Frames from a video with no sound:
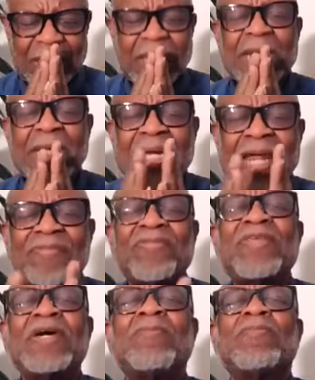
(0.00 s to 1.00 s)
and let
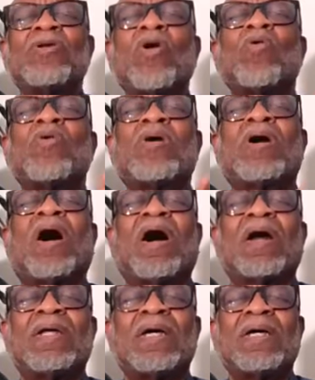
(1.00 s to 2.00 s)
them know, God,